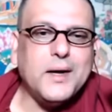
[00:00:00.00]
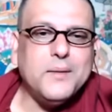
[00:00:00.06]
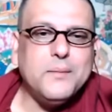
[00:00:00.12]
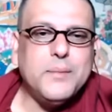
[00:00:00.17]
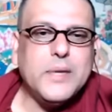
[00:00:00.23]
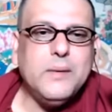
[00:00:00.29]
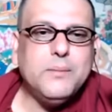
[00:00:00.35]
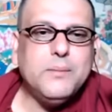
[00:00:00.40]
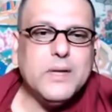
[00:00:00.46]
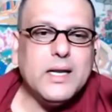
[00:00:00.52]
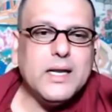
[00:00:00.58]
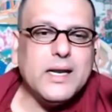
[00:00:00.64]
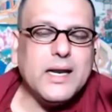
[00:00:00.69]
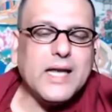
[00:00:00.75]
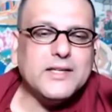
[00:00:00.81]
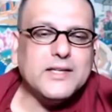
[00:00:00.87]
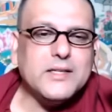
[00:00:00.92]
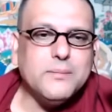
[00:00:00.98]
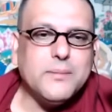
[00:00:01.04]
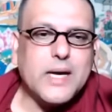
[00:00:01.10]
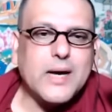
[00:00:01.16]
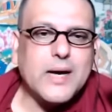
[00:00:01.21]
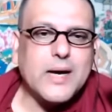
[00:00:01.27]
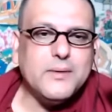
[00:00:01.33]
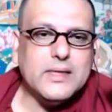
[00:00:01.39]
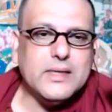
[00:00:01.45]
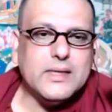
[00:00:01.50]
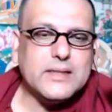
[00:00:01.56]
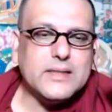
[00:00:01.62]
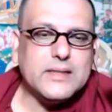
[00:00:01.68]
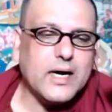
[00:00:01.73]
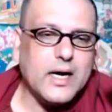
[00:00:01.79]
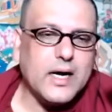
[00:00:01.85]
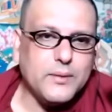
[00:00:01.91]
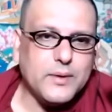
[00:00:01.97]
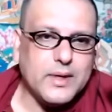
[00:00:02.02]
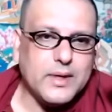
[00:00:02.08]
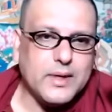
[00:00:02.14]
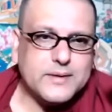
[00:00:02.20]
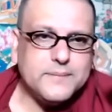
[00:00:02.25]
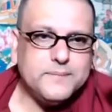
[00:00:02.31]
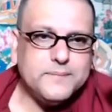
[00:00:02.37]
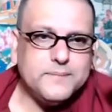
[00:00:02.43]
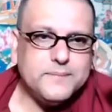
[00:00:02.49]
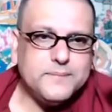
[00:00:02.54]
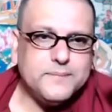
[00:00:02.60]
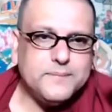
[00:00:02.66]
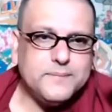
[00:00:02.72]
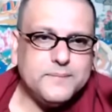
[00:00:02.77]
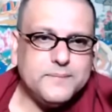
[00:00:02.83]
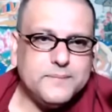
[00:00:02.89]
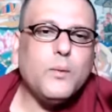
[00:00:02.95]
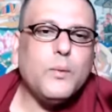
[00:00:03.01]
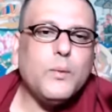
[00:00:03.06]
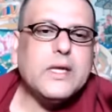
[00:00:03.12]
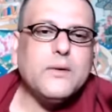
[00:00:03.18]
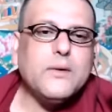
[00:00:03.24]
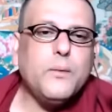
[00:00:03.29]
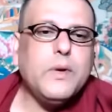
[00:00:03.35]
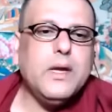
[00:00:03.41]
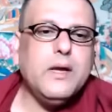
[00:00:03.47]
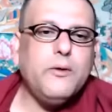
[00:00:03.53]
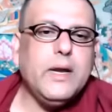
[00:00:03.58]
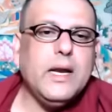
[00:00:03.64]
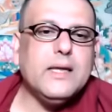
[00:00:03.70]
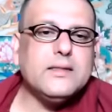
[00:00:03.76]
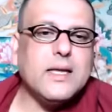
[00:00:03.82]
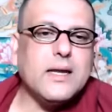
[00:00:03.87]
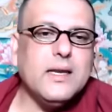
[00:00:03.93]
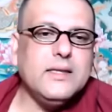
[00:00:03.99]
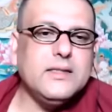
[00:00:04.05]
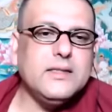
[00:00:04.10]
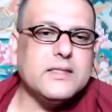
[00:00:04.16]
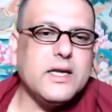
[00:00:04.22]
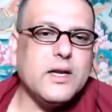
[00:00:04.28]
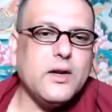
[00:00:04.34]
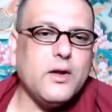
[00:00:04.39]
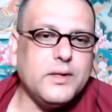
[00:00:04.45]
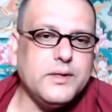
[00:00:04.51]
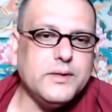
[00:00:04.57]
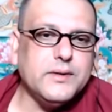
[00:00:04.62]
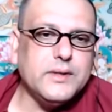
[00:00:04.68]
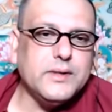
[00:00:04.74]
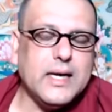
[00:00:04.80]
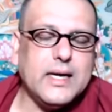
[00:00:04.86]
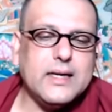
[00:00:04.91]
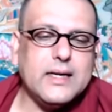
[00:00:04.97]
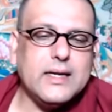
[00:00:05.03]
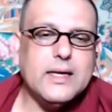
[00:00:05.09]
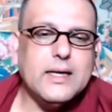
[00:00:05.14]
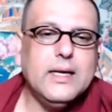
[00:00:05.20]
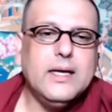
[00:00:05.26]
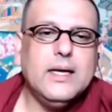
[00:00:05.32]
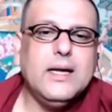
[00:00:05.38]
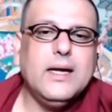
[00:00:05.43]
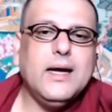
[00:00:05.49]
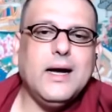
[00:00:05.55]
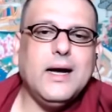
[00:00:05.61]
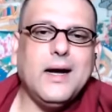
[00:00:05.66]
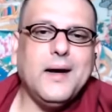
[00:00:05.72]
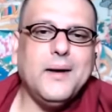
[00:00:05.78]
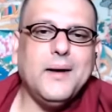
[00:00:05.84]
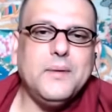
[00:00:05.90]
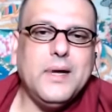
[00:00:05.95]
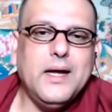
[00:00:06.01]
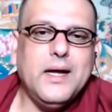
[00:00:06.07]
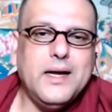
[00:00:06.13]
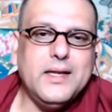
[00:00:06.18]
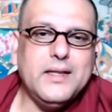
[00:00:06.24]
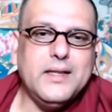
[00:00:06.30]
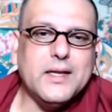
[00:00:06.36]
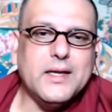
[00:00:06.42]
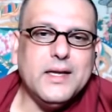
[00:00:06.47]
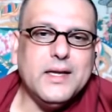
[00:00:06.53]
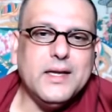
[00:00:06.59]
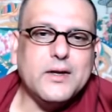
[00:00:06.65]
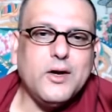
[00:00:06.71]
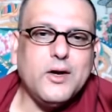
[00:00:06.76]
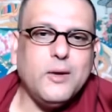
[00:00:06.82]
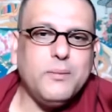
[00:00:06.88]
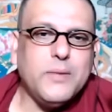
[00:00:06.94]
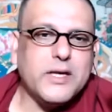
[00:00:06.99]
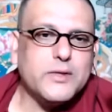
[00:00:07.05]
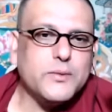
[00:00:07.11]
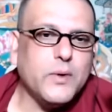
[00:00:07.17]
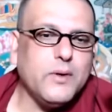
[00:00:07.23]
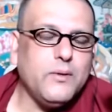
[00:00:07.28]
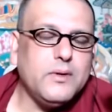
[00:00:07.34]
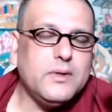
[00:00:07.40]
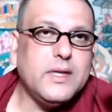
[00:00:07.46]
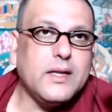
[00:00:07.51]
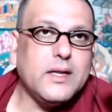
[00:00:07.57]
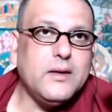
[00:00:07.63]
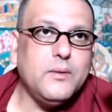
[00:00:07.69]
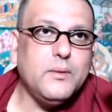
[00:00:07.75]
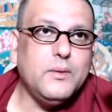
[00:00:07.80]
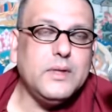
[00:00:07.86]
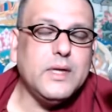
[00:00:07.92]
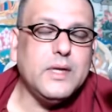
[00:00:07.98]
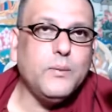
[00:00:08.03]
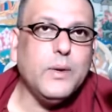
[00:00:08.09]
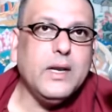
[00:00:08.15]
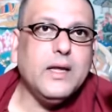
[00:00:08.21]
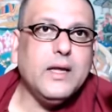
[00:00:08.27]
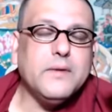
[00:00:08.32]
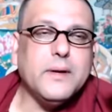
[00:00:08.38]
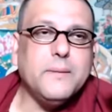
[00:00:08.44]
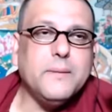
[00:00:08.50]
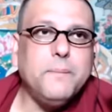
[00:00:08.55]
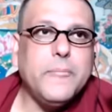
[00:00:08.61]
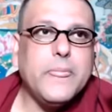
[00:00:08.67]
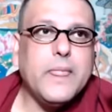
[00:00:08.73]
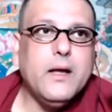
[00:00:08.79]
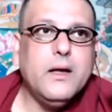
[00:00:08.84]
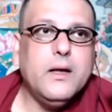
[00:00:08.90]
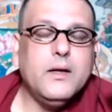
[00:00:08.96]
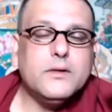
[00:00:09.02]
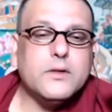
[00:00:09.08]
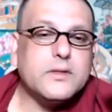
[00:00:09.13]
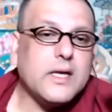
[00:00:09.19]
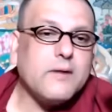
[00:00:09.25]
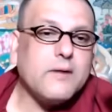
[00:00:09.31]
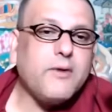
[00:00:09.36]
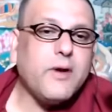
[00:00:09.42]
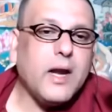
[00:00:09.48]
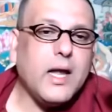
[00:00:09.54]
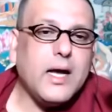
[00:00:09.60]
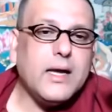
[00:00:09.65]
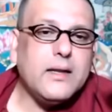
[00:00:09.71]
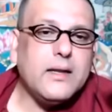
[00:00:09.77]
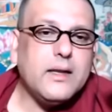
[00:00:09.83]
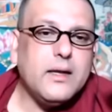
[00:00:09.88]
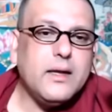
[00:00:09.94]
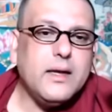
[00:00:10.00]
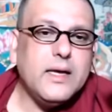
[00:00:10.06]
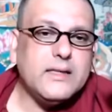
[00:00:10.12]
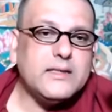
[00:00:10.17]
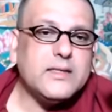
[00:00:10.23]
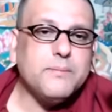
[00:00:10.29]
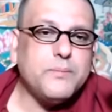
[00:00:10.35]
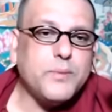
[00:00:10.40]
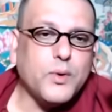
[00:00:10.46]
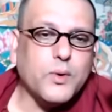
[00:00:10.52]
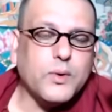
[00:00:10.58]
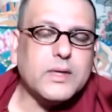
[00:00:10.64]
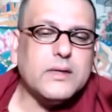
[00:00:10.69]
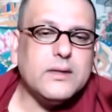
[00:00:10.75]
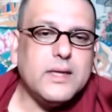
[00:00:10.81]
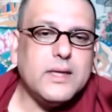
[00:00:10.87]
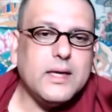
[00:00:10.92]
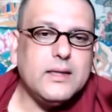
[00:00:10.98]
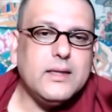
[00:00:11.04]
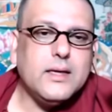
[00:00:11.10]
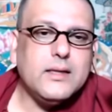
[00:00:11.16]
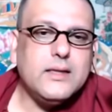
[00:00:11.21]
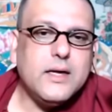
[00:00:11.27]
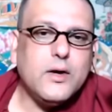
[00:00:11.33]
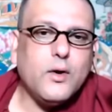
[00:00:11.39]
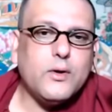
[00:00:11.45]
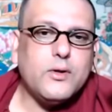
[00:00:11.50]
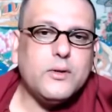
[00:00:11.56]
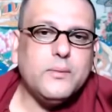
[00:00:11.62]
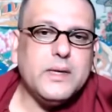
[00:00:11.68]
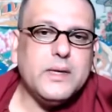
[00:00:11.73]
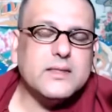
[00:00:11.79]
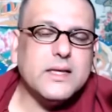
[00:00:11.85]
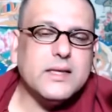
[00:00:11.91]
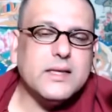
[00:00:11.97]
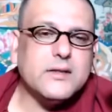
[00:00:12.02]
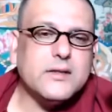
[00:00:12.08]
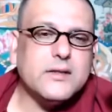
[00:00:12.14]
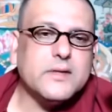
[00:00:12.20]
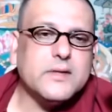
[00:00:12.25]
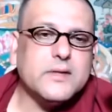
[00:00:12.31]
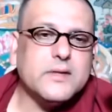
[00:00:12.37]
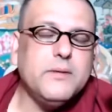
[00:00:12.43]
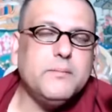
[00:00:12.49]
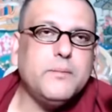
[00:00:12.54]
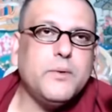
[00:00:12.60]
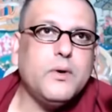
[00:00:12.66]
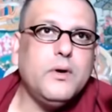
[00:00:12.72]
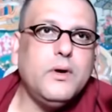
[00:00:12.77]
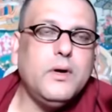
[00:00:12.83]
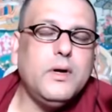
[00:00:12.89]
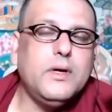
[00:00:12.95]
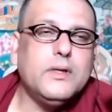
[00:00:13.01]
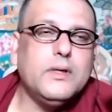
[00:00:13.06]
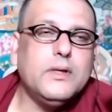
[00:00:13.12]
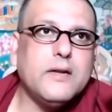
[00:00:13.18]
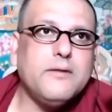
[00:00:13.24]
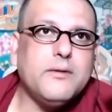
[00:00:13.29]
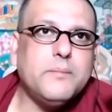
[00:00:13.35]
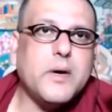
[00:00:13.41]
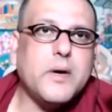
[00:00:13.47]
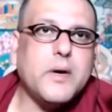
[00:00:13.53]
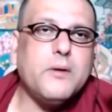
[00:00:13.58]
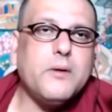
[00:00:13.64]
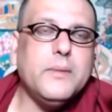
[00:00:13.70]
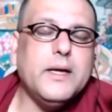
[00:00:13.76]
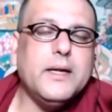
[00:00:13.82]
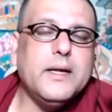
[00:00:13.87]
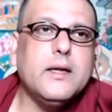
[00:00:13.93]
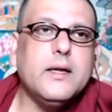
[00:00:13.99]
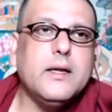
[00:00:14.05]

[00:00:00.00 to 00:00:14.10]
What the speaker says: people and nation boundaries around us, meaning that we realistically just cannot do that in the complex world that we live in. So self-reliant is important, that there ought to be a sense of self-empowerment,